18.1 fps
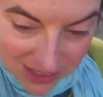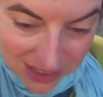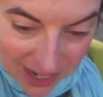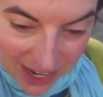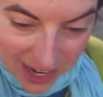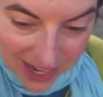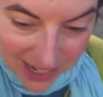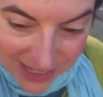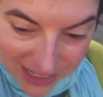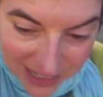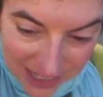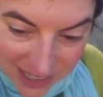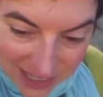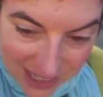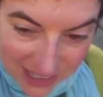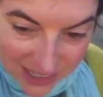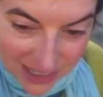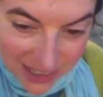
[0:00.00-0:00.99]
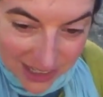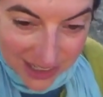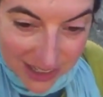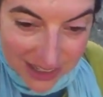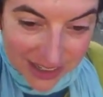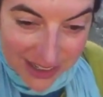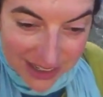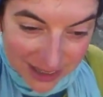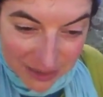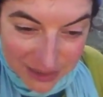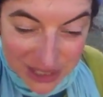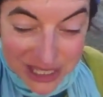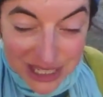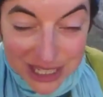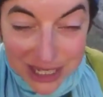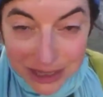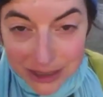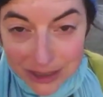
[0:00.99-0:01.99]
And it was
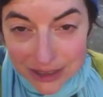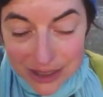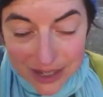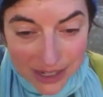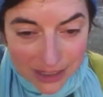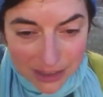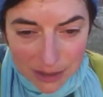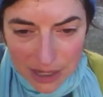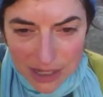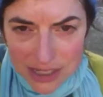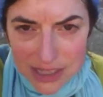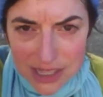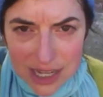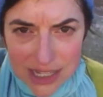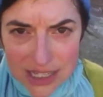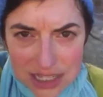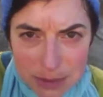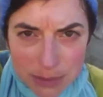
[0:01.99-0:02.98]
so, and that's the